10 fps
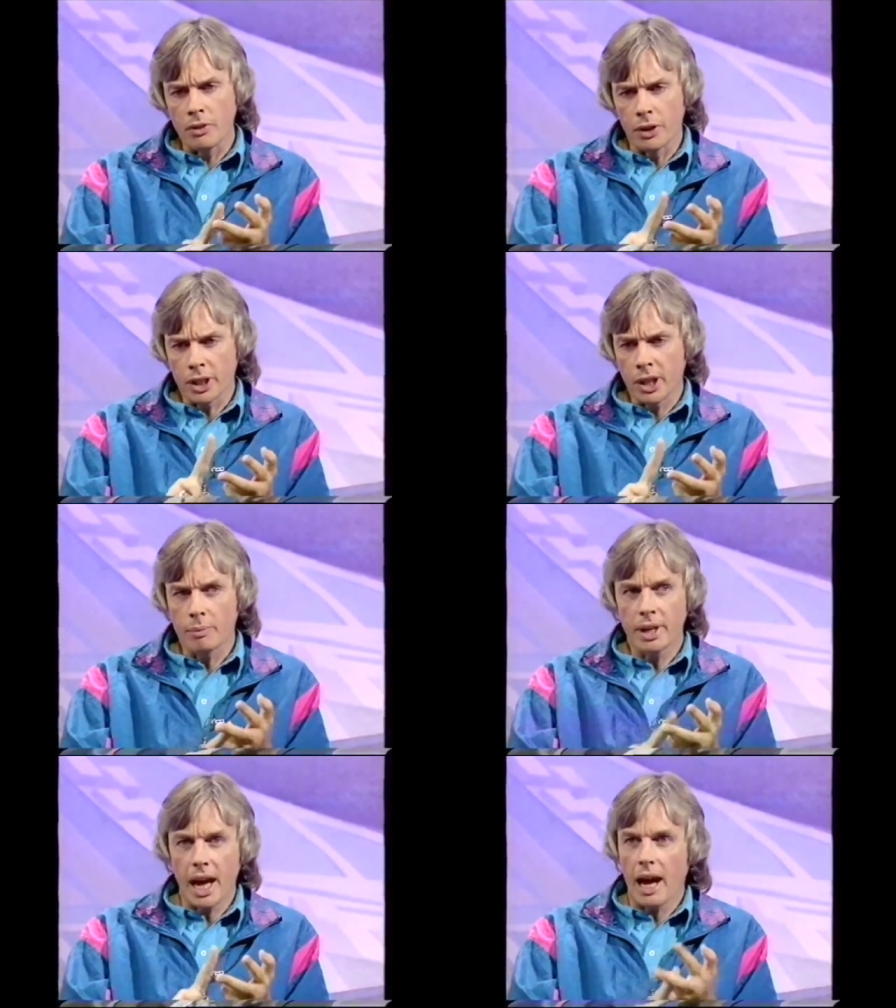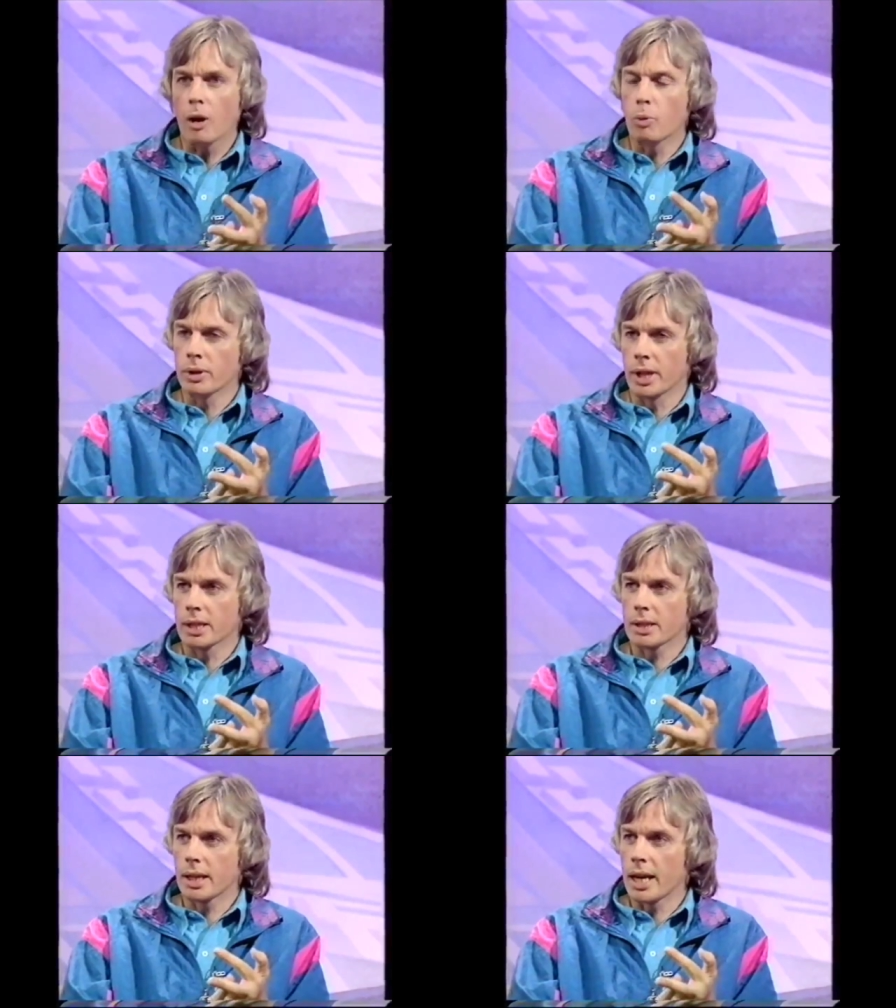that coming out with
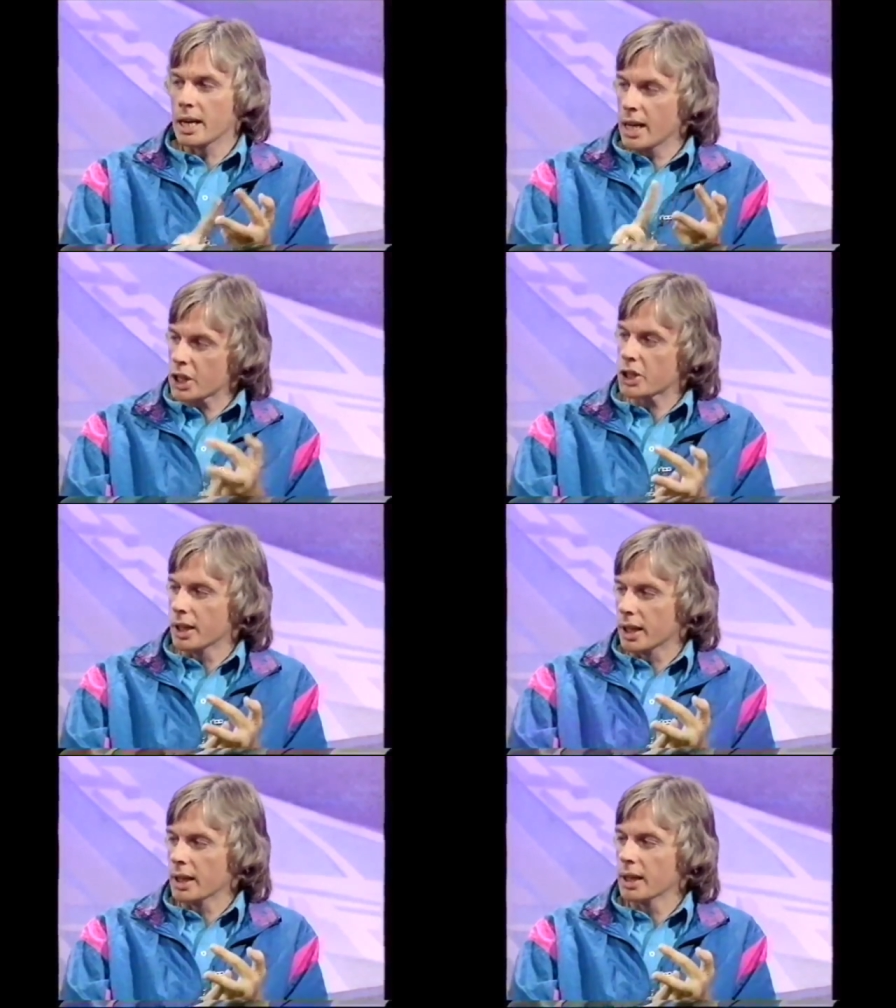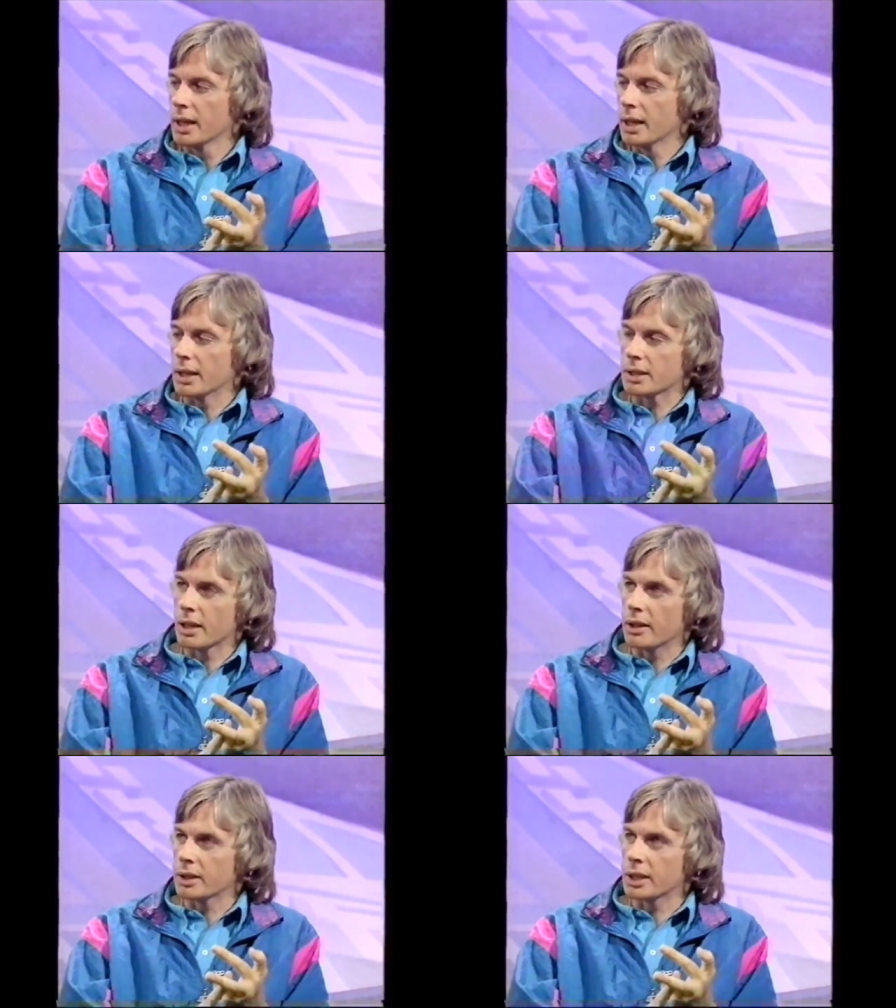it initially is
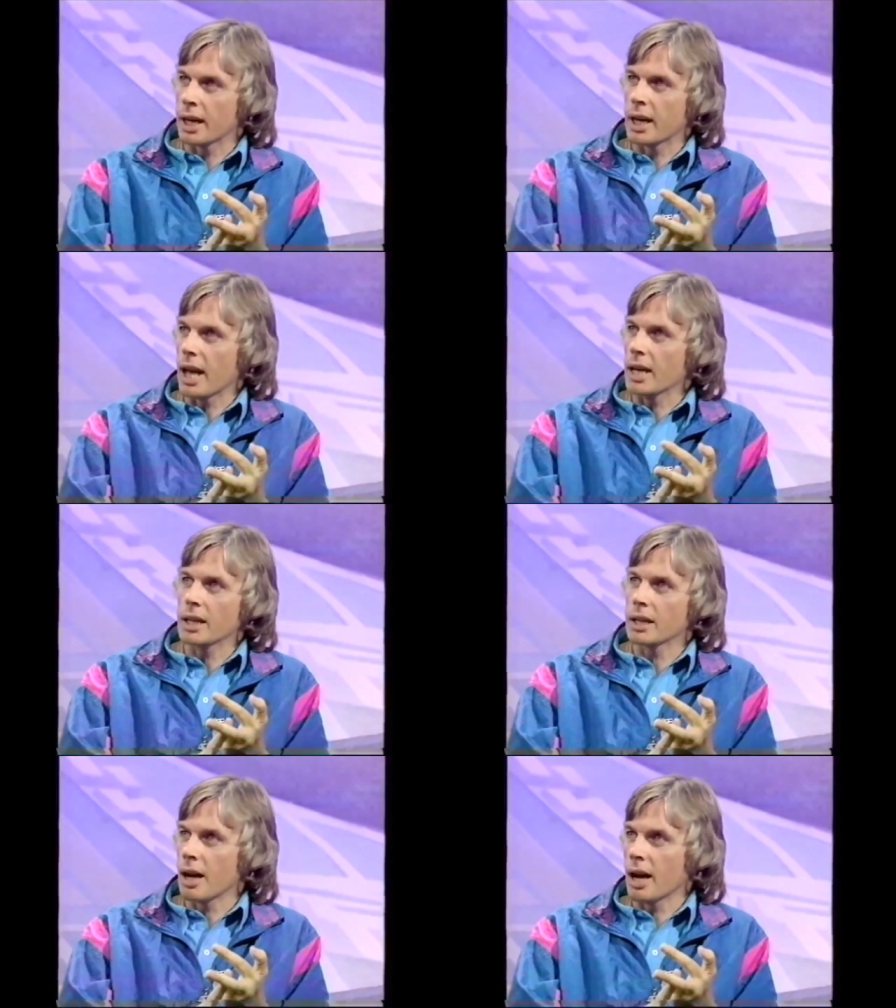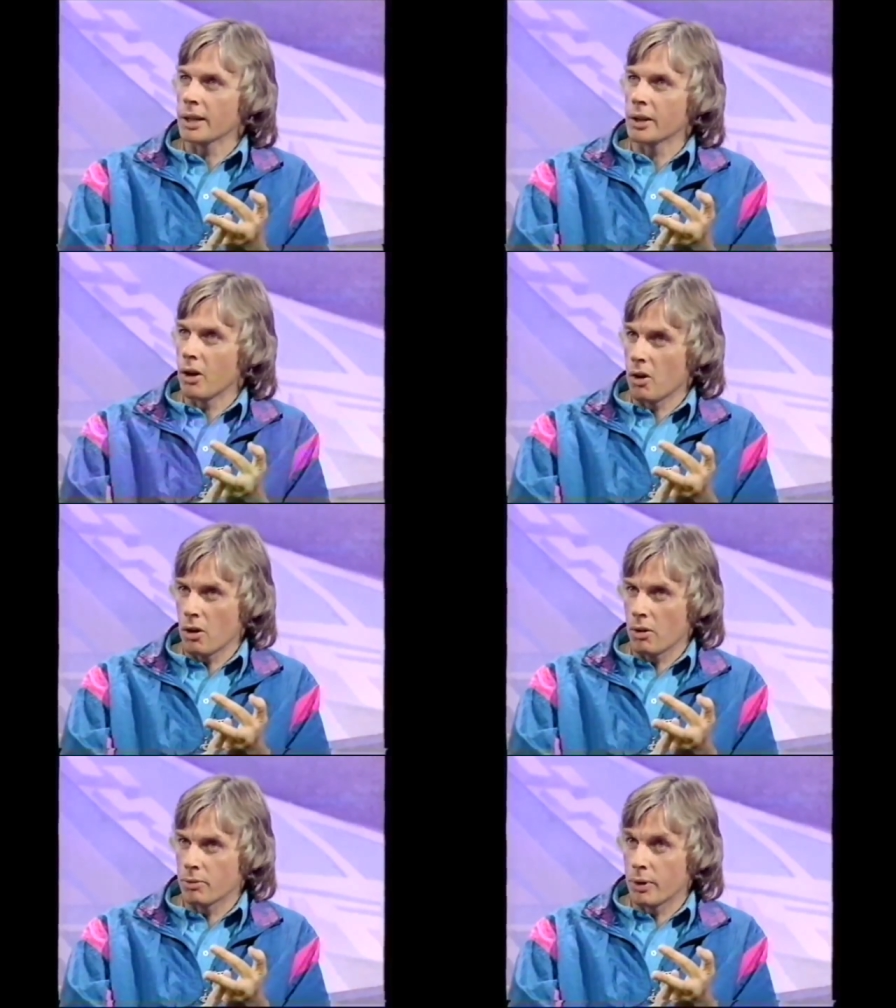going to get any kind
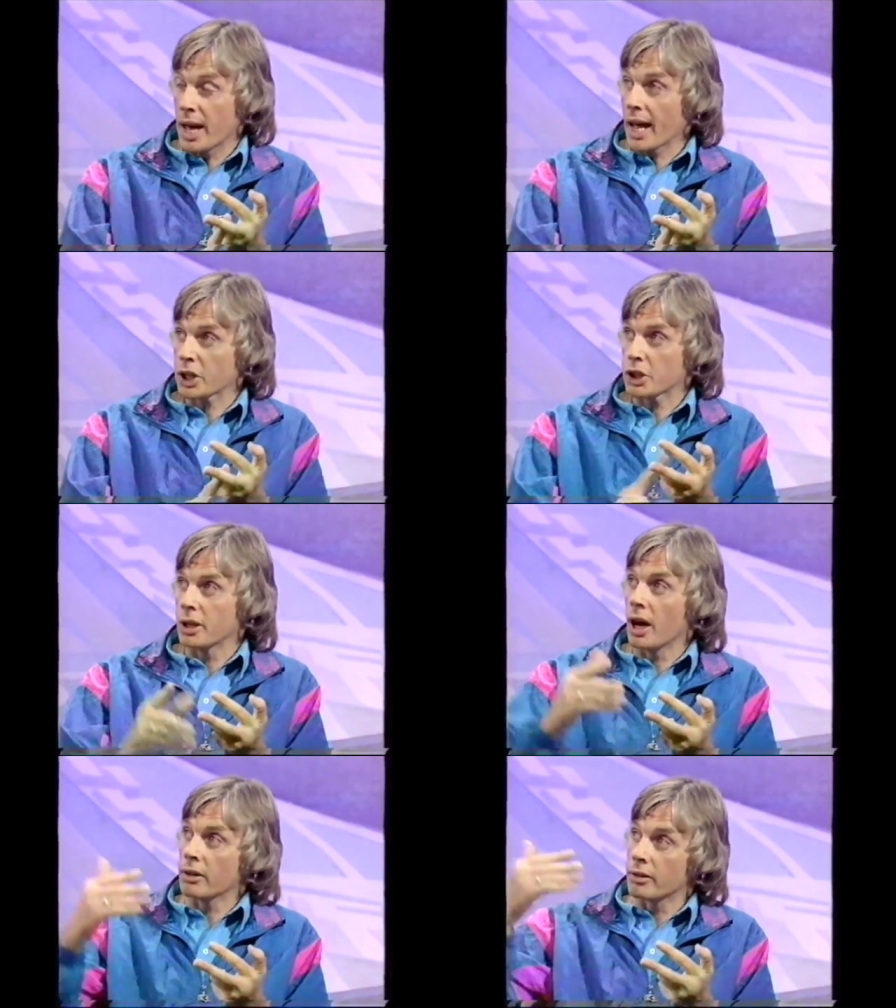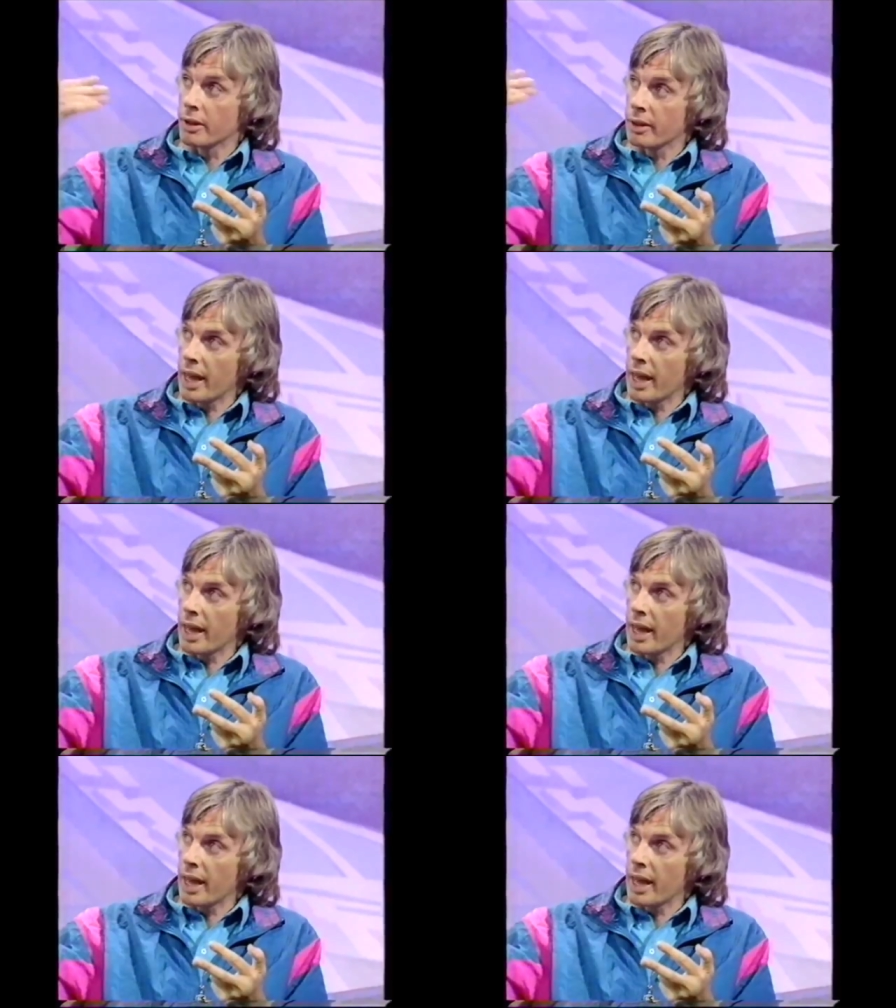of reaction other than